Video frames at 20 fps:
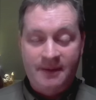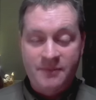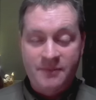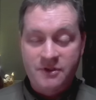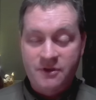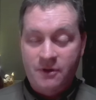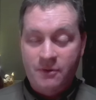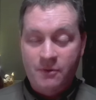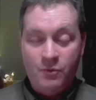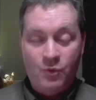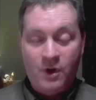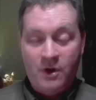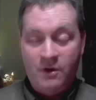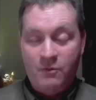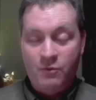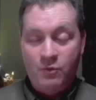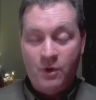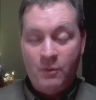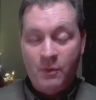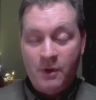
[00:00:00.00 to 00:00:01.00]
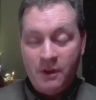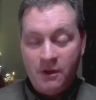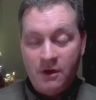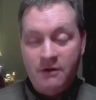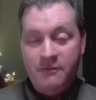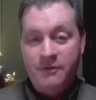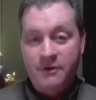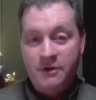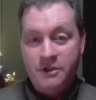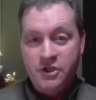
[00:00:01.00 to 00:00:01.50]
So when we
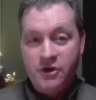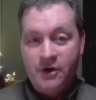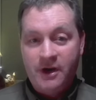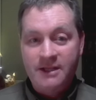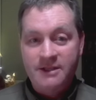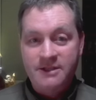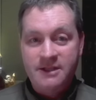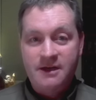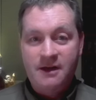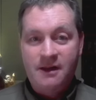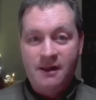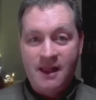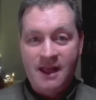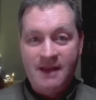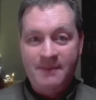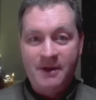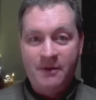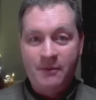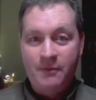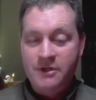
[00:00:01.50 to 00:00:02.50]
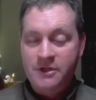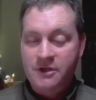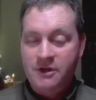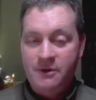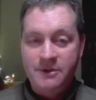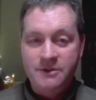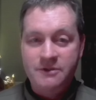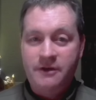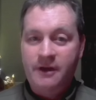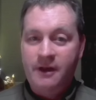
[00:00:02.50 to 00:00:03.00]
look for trends in climate, we should
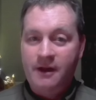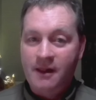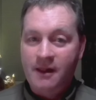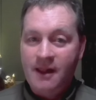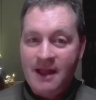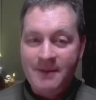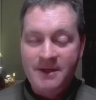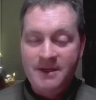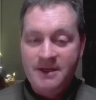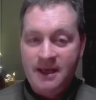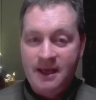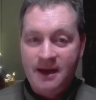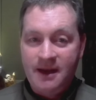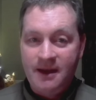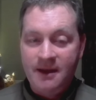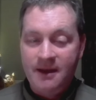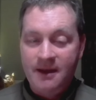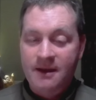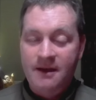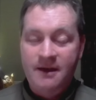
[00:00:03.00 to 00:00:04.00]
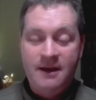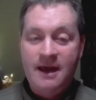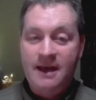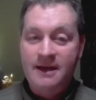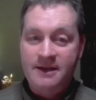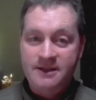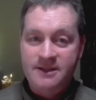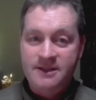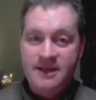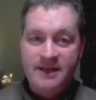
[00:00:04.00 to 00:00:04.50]
always look at climate data,
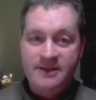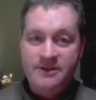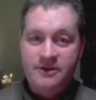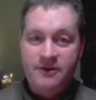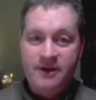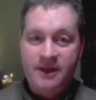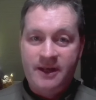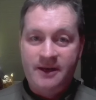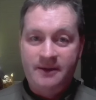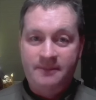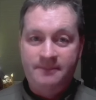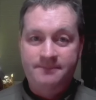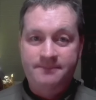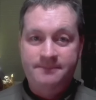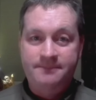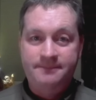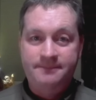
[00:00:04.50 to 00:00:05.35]
not disaster data.